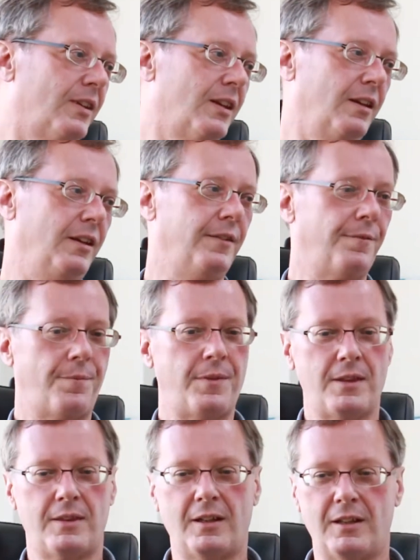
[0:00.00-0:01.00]
Okay,
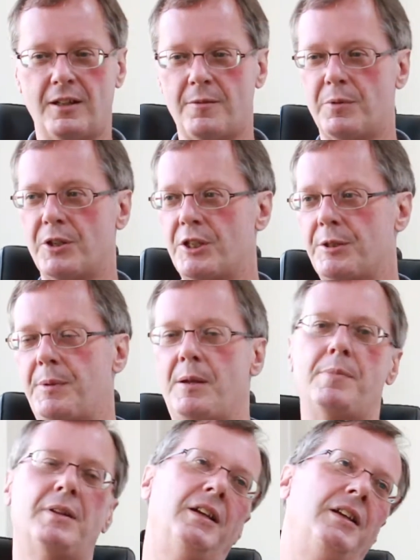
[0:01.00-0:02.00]
that kind of bugs me,
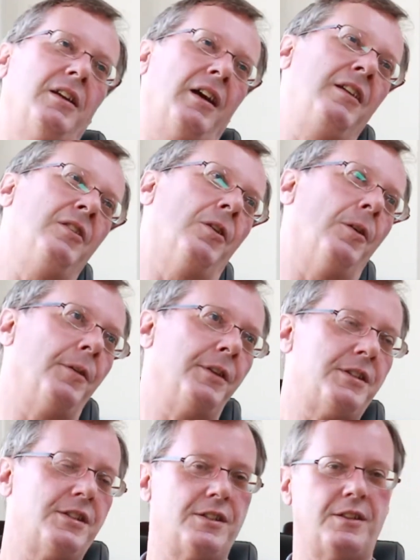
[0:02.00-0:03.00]
but I know
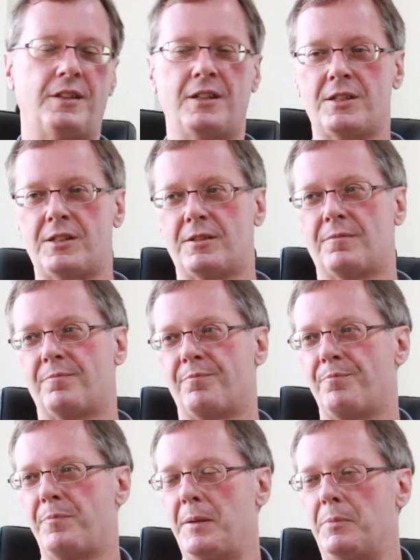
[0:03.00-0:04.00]
that's
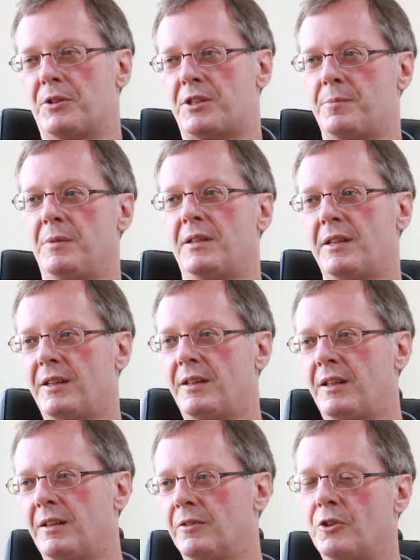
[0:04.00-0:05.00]
people just mean
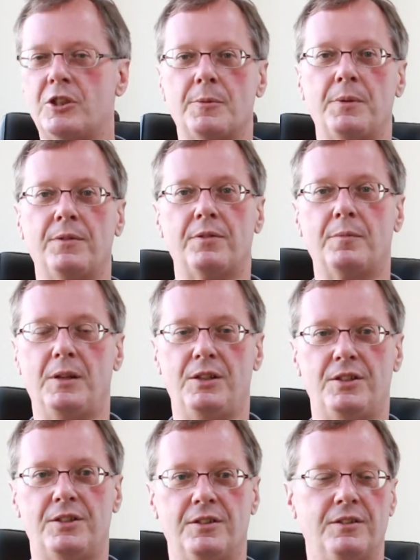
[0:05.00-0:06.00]
they looked up
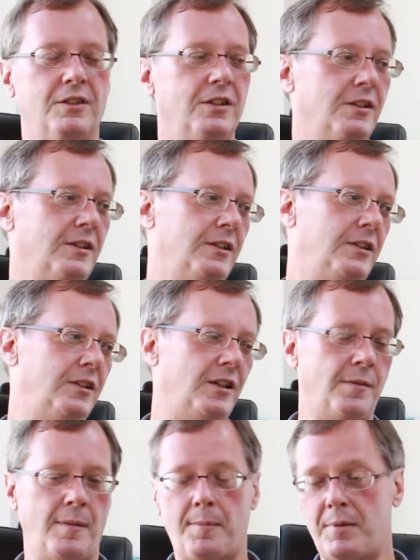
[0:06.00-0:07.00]
information
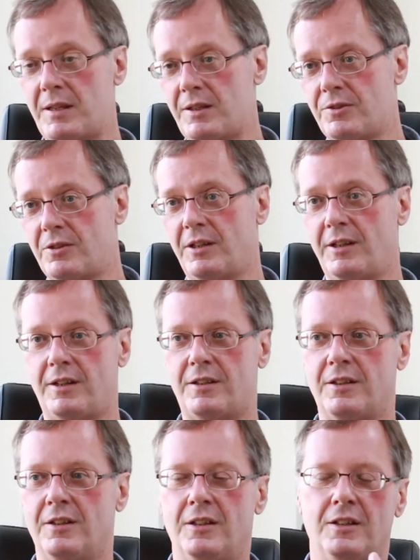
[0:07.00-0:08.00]
and maybe they tried
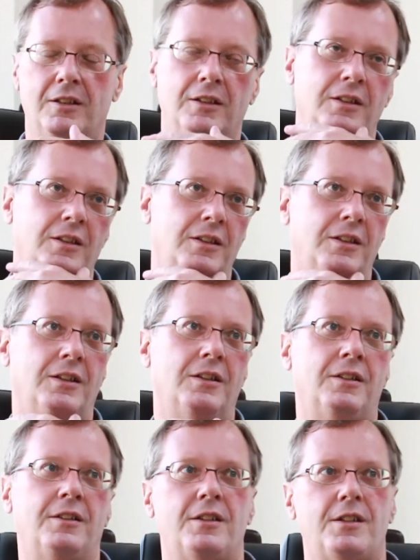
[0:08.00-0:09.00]

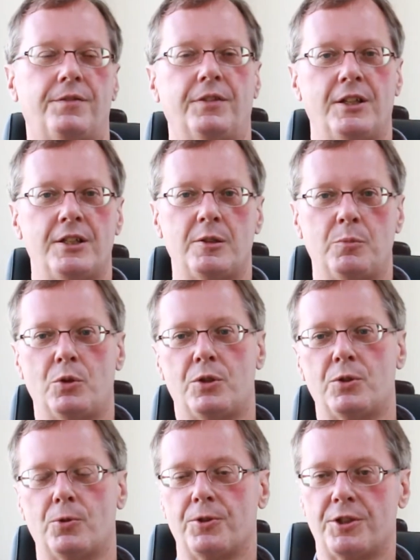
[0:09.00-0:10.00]
to find some good
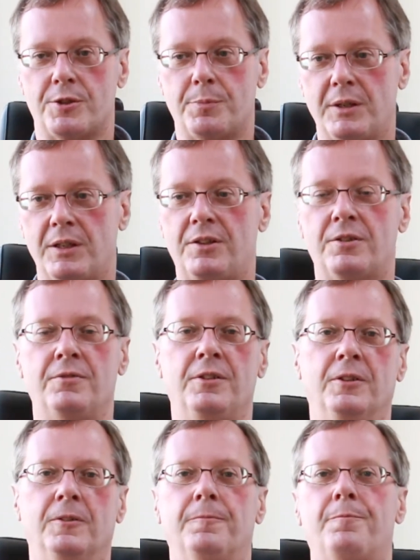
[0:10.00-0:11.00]
sources, but you don't
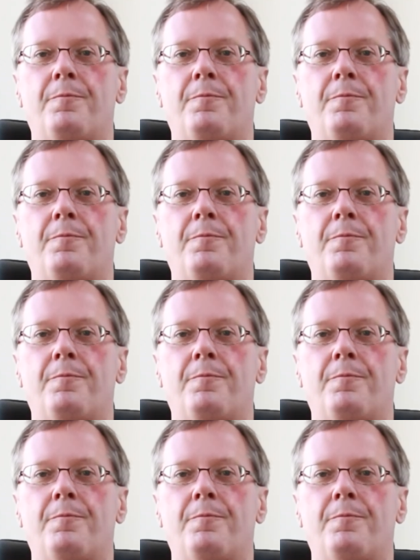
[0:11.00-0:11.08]
know.